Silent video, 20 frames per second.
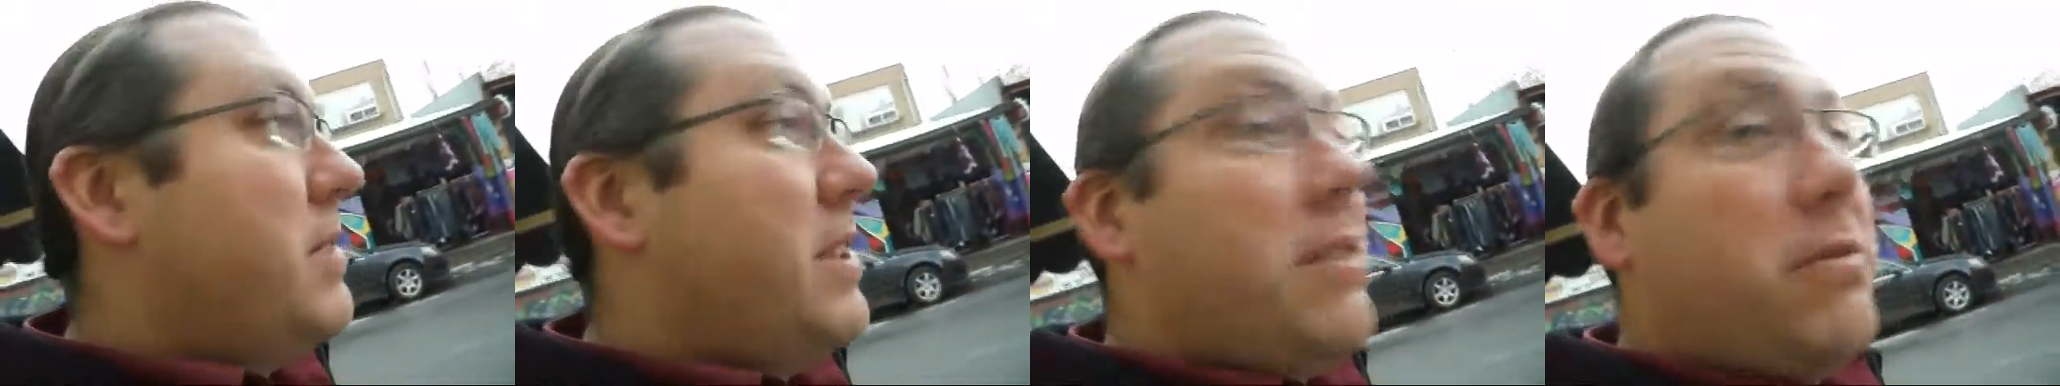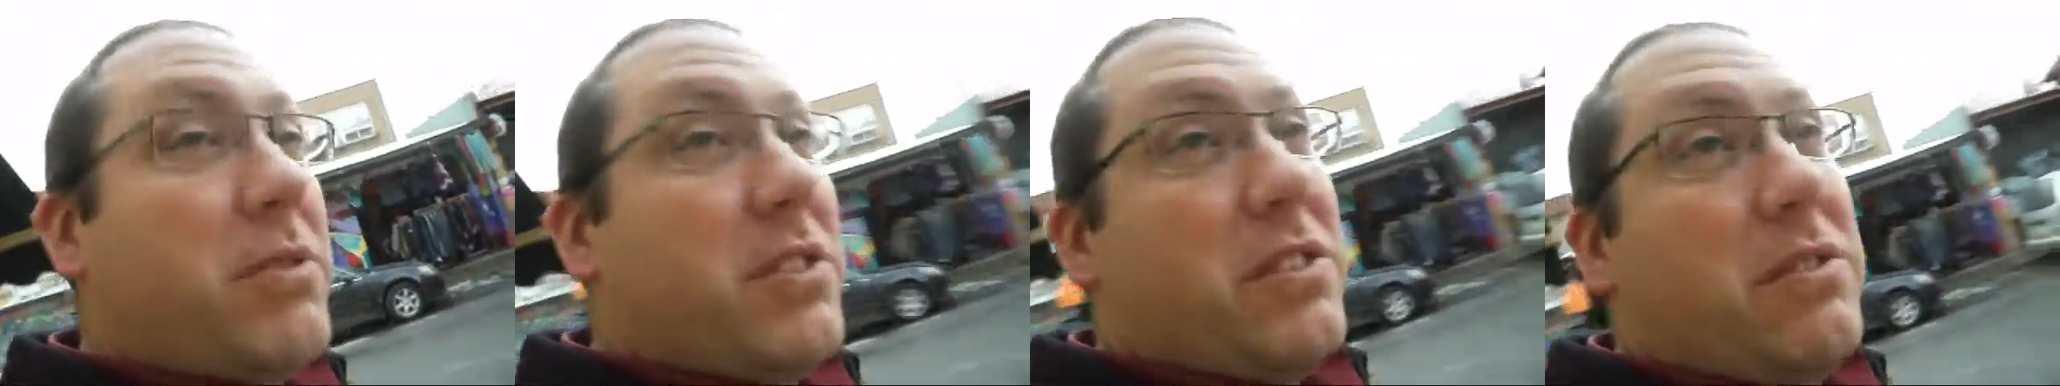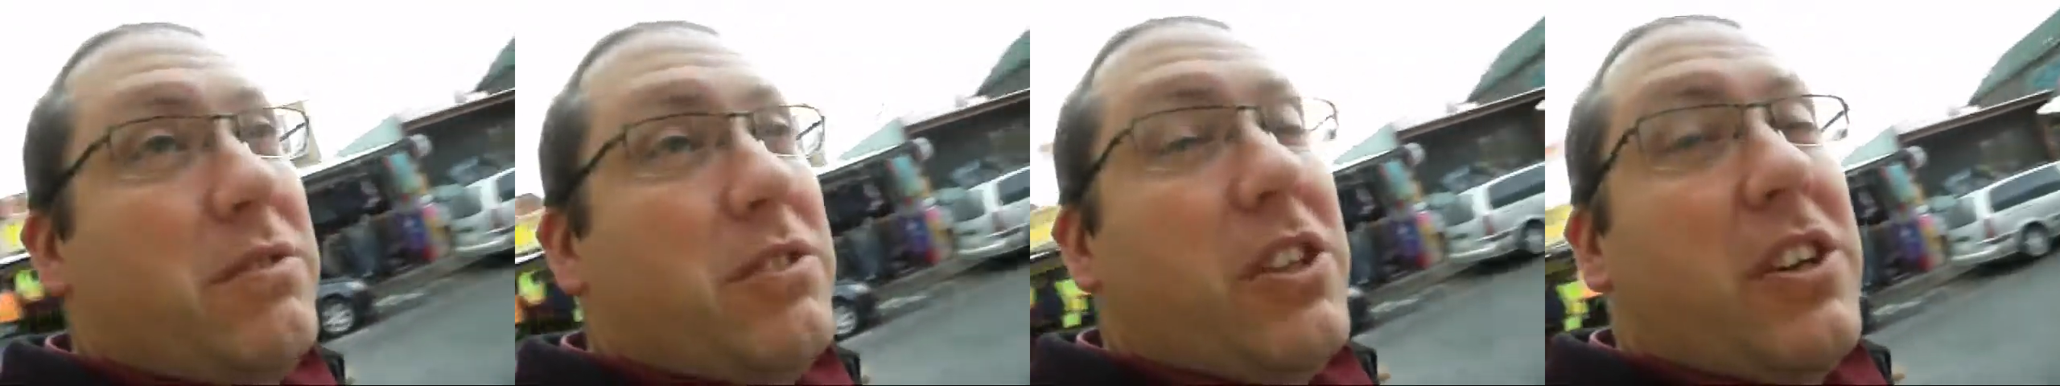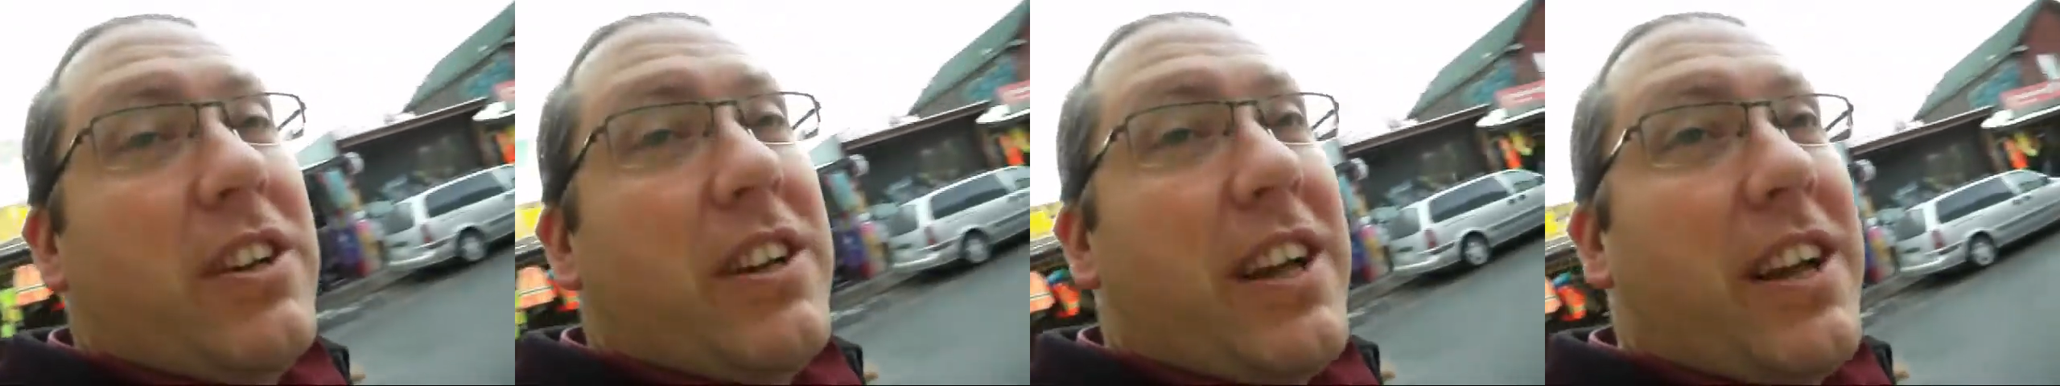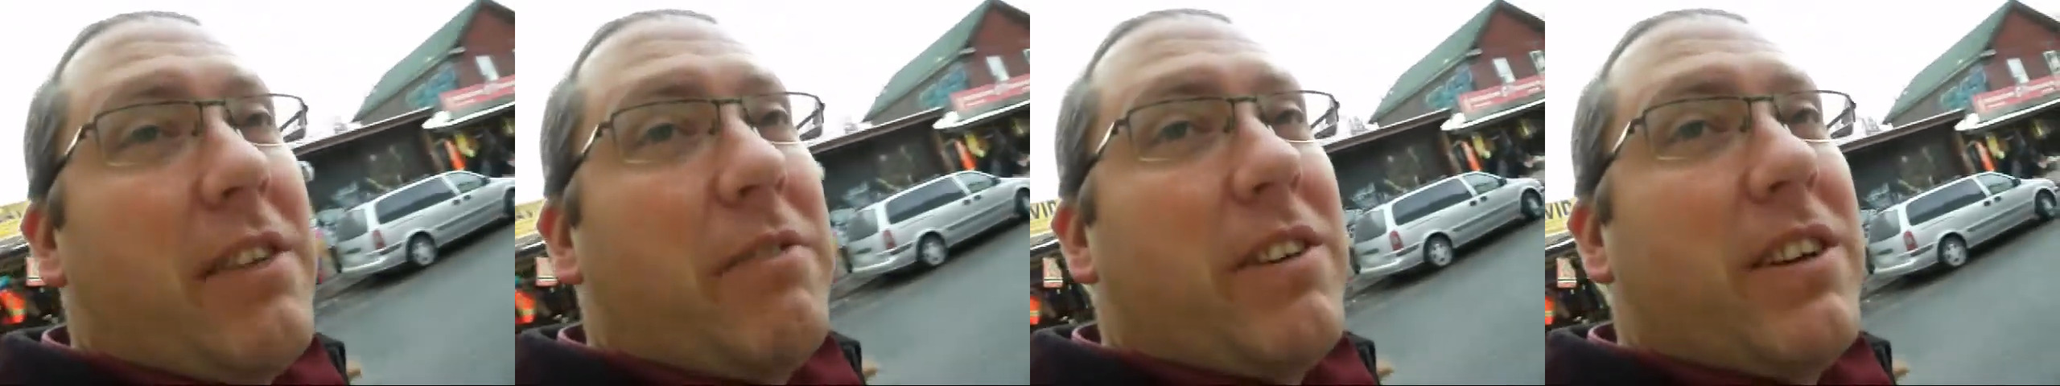It was
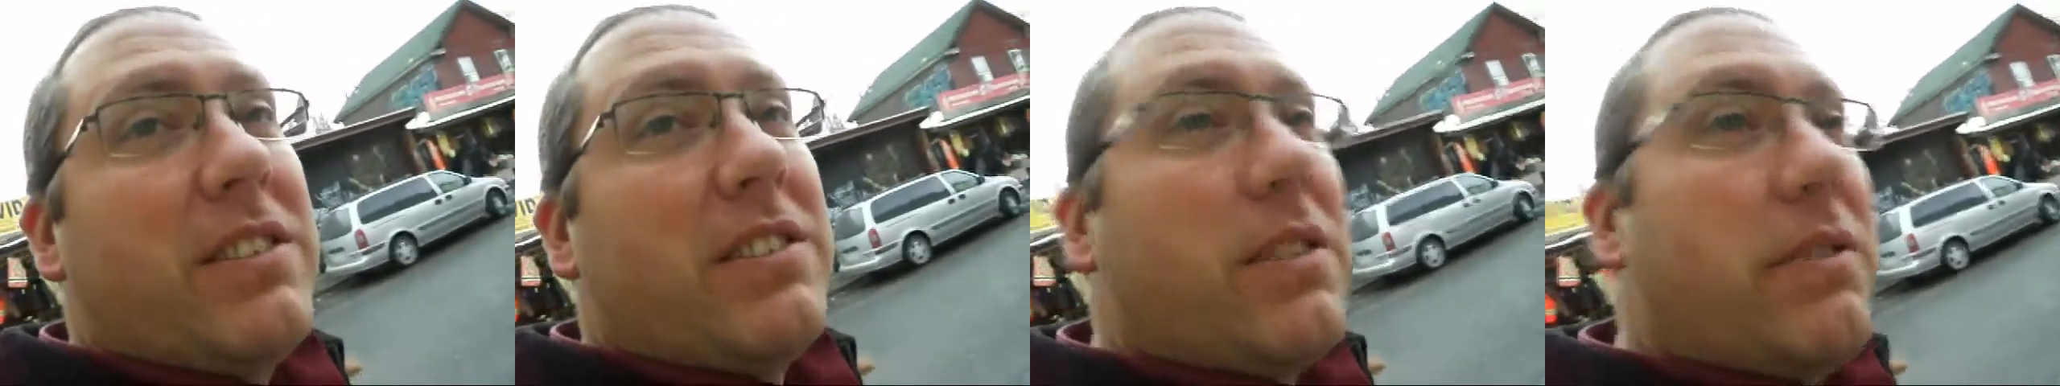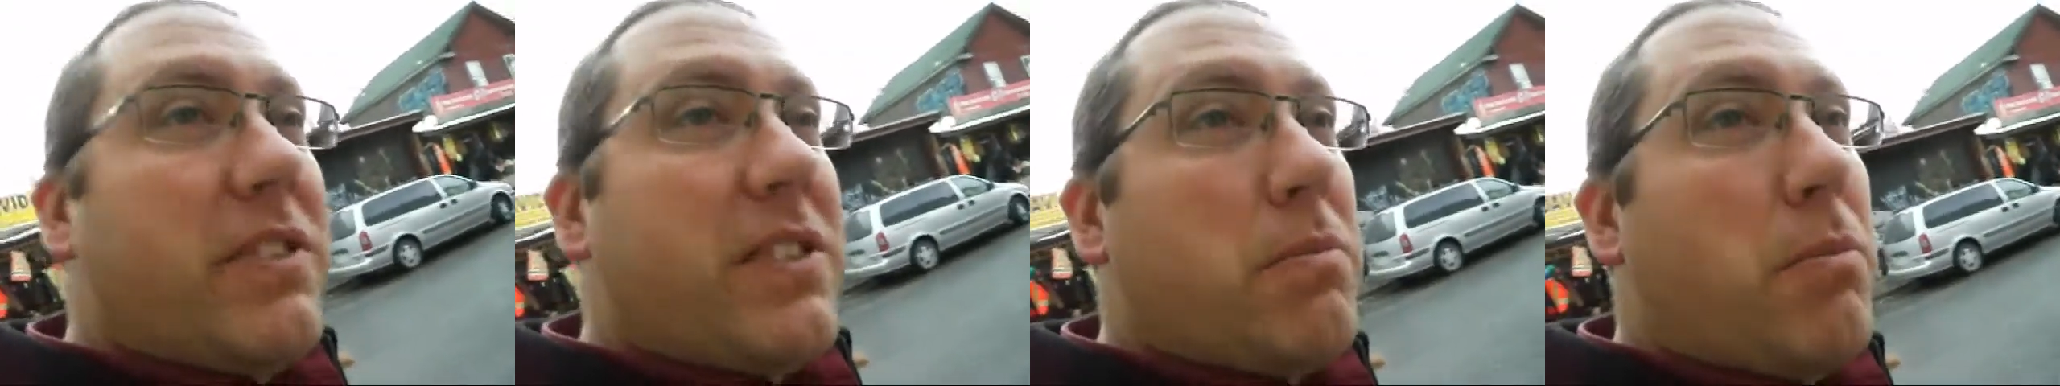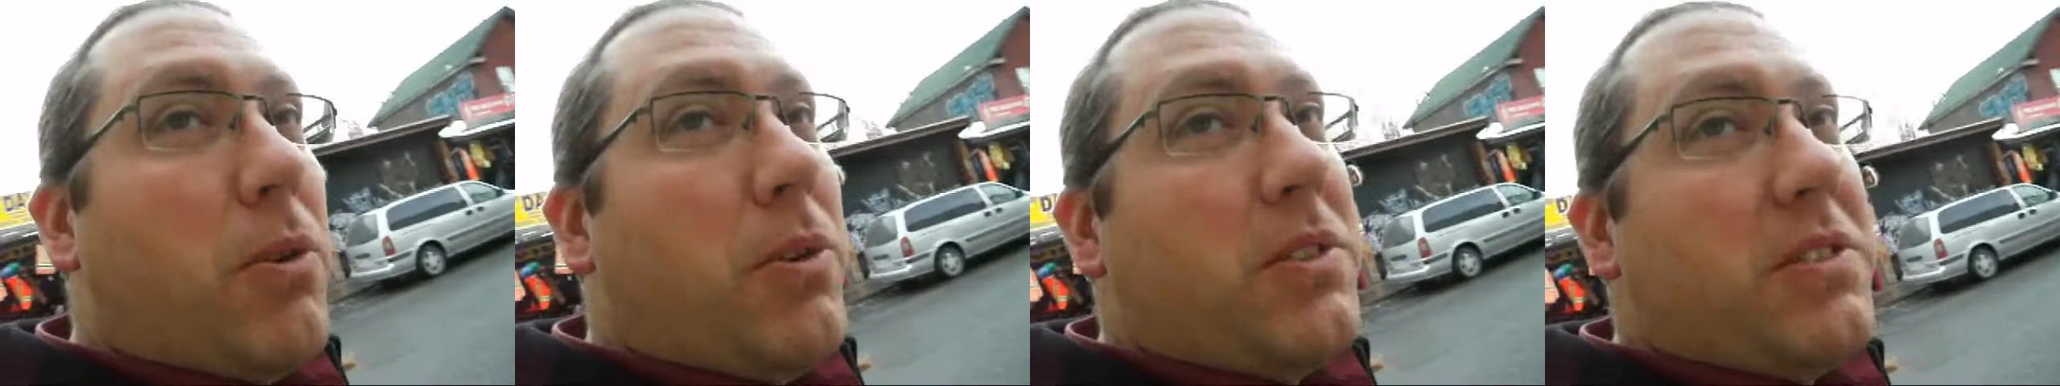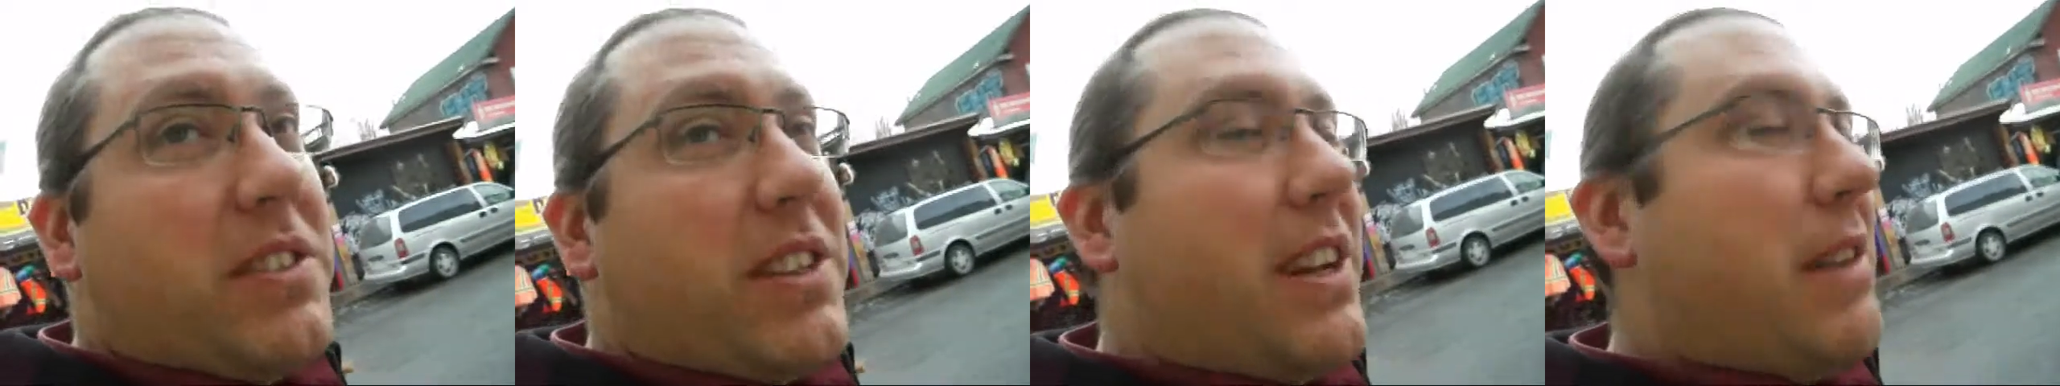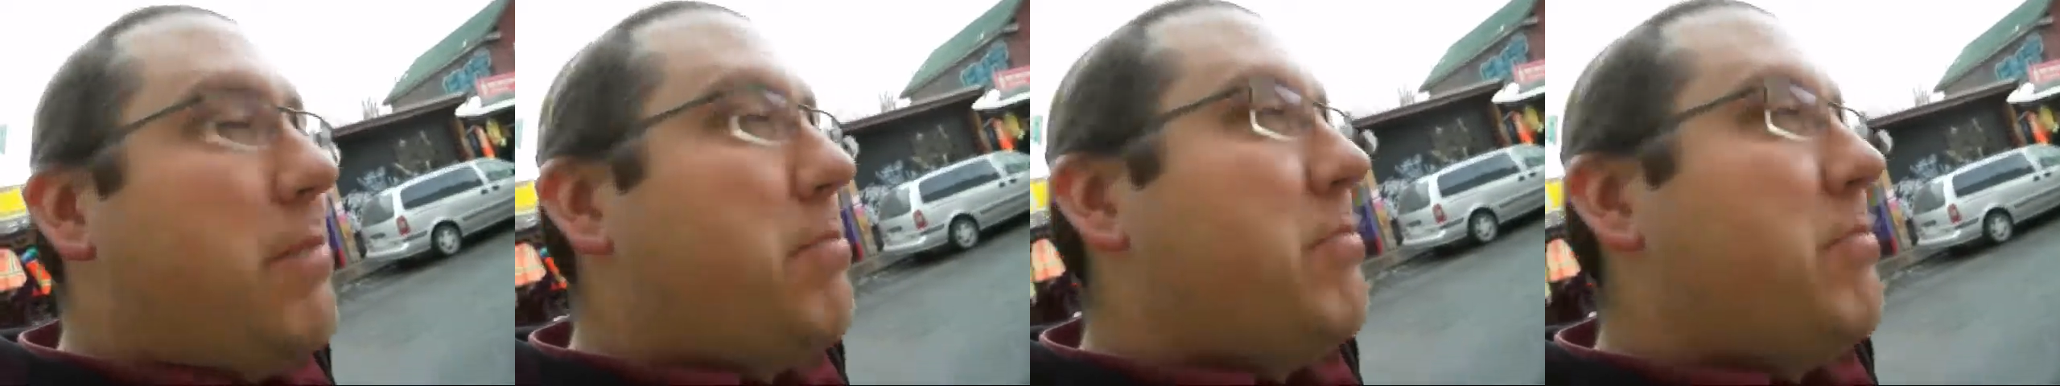good anyways. If it's moles, then